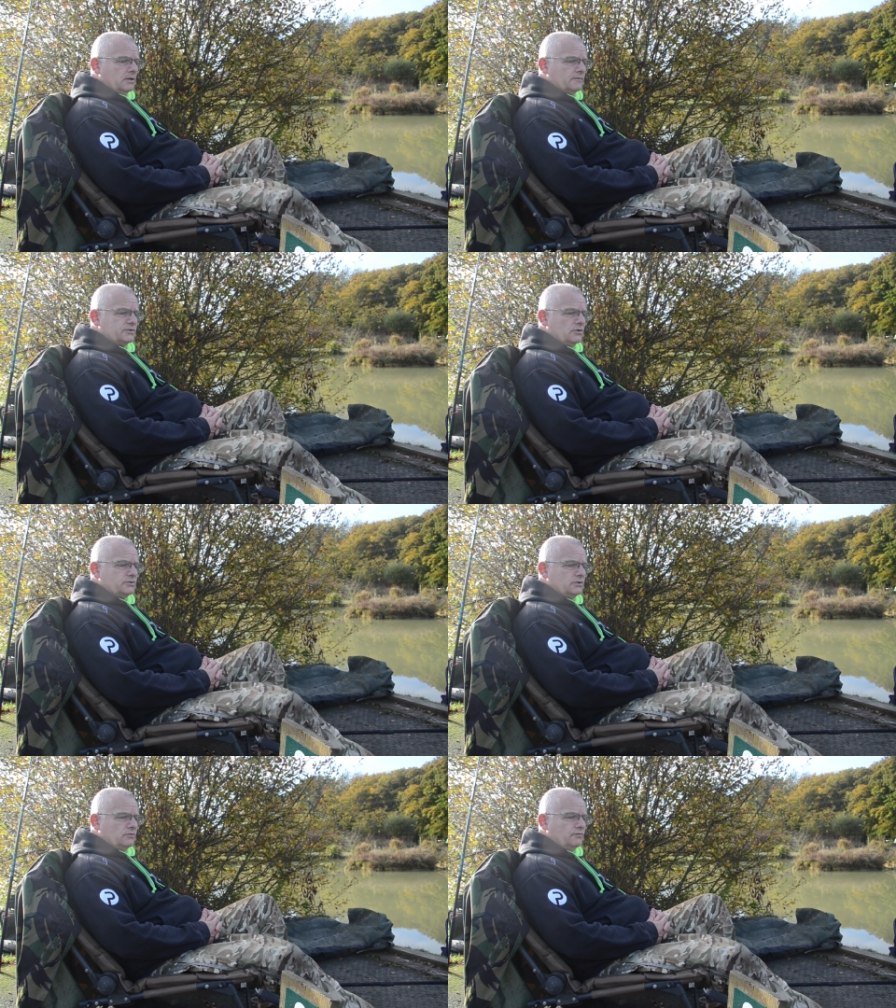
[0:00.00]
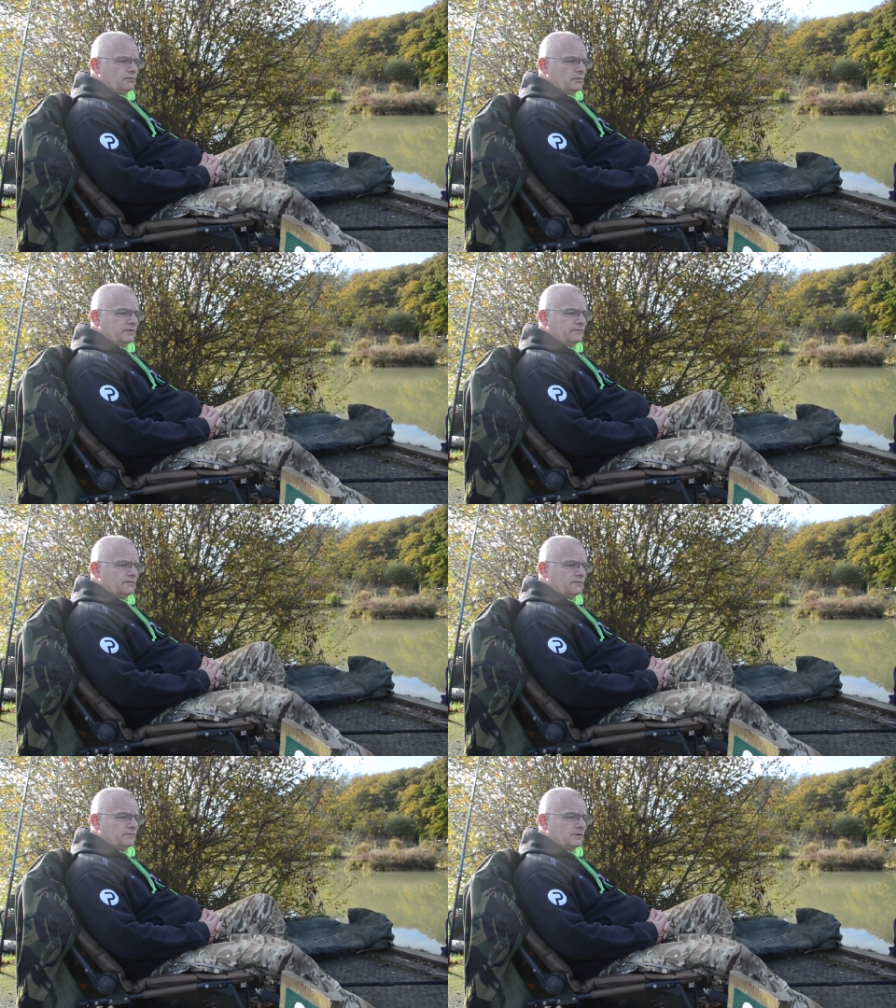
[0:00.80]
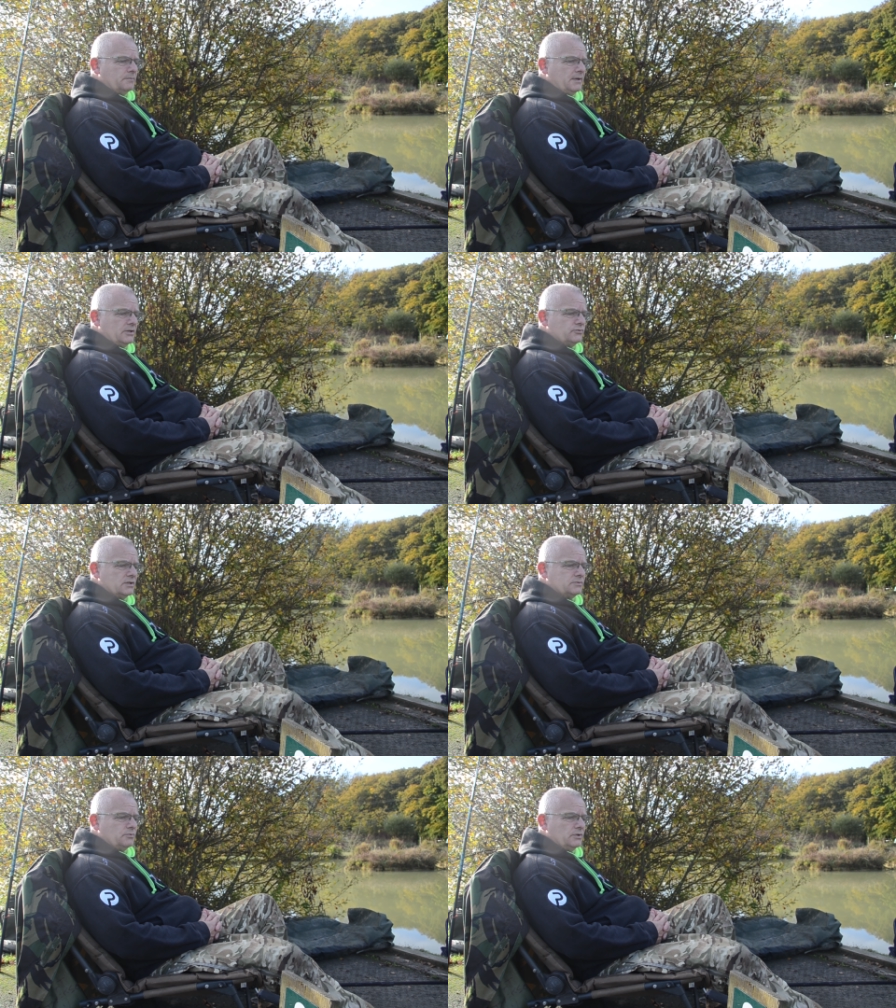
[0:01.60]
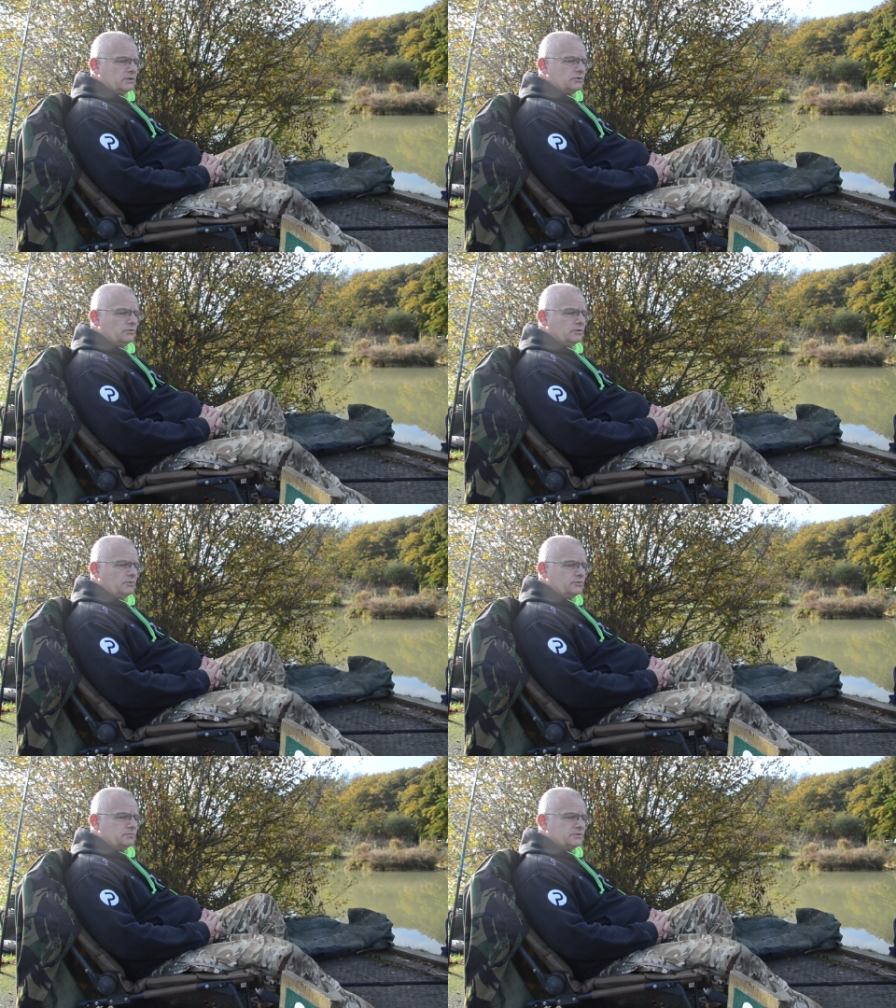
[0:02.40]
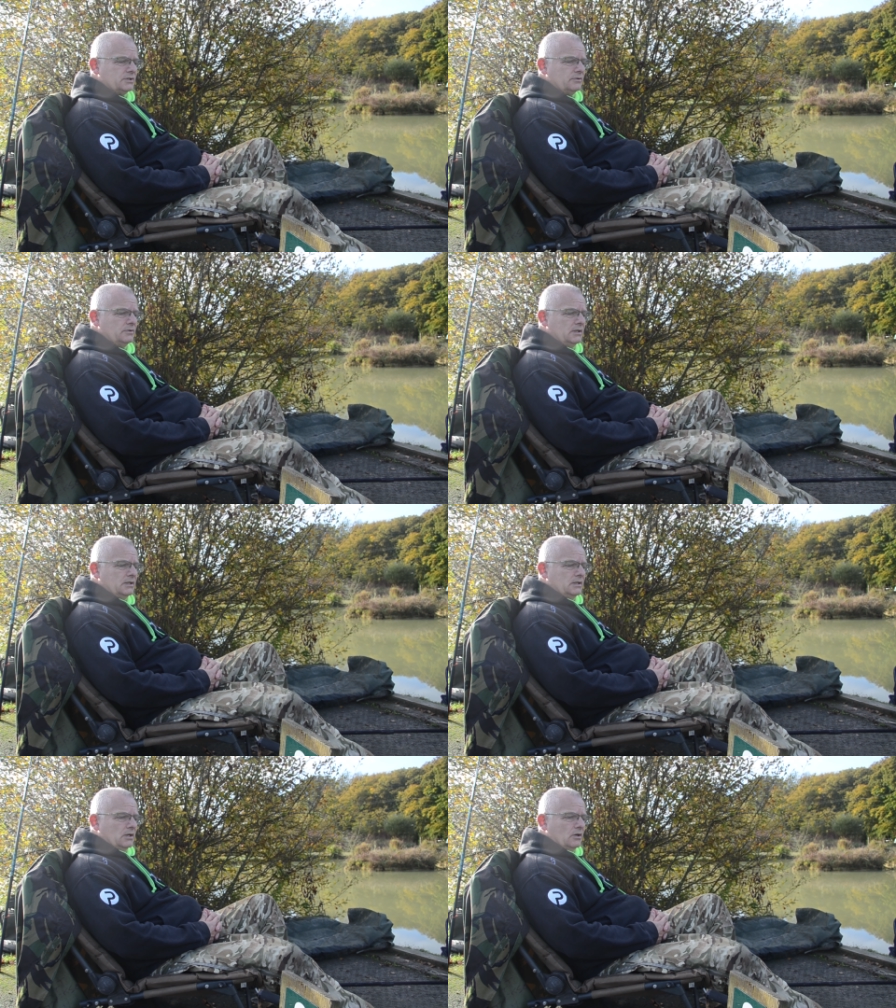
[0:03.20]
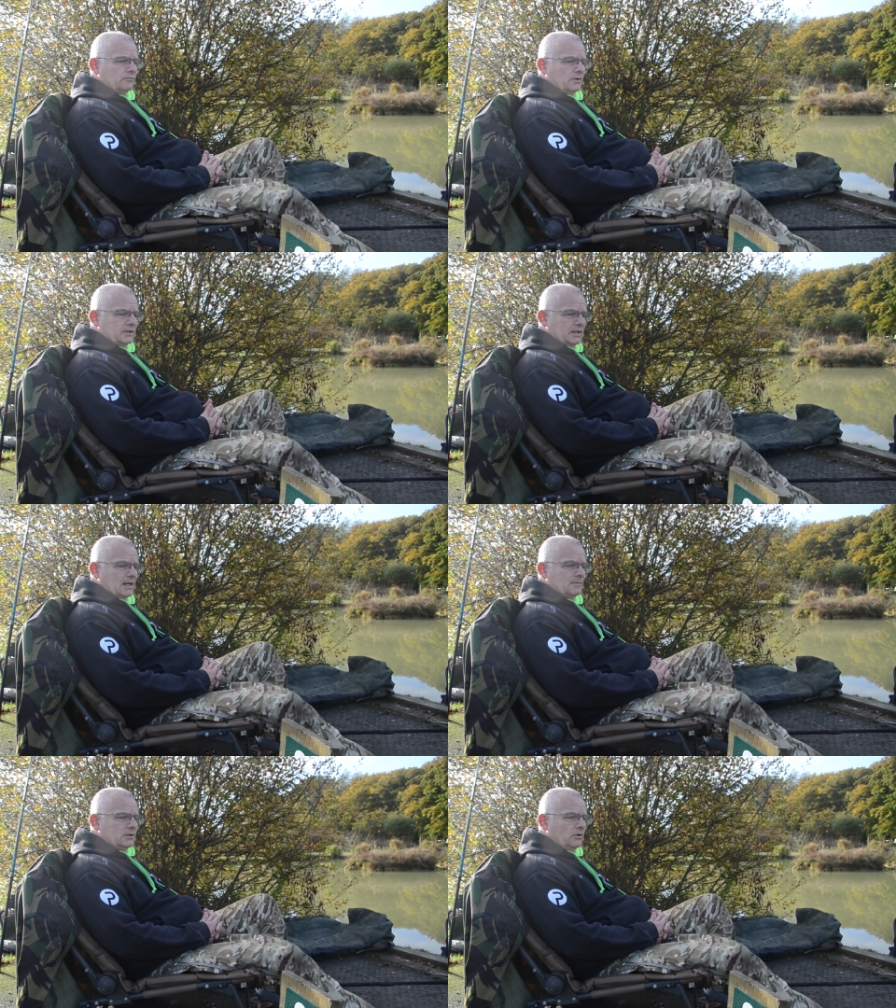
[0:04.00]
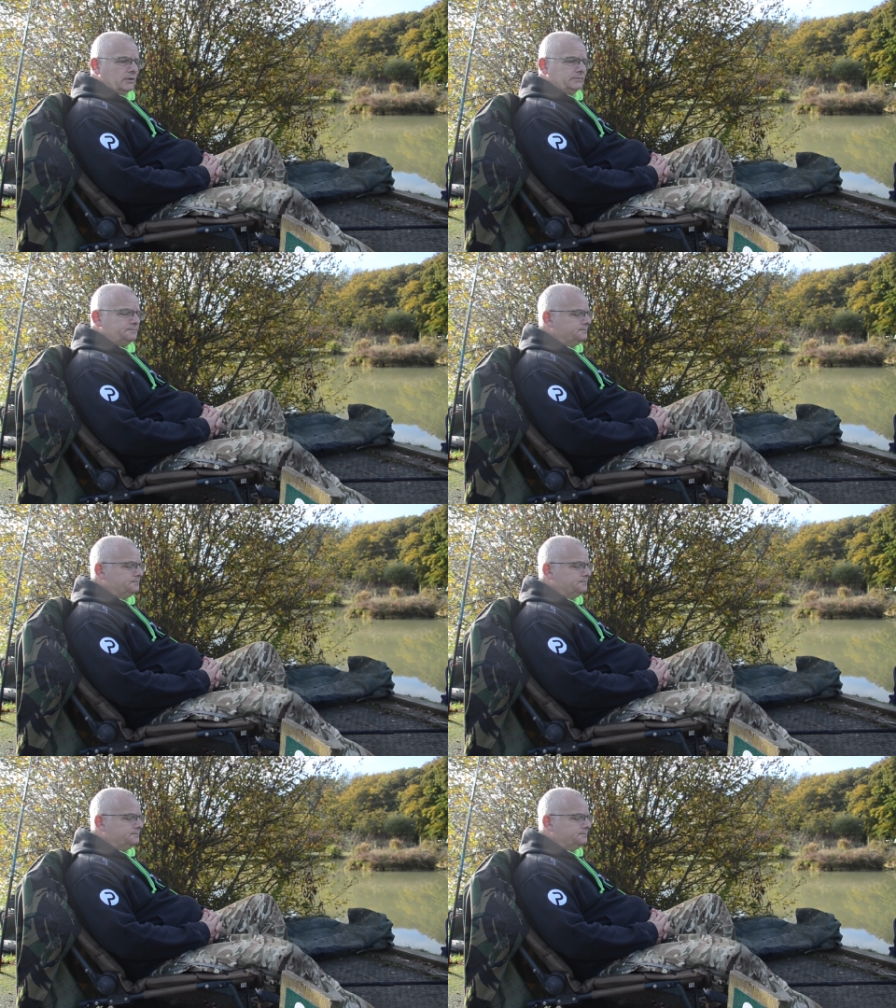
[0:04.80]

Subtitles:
I've started off with Palatrax product on the bottom, so I'm running the gamma line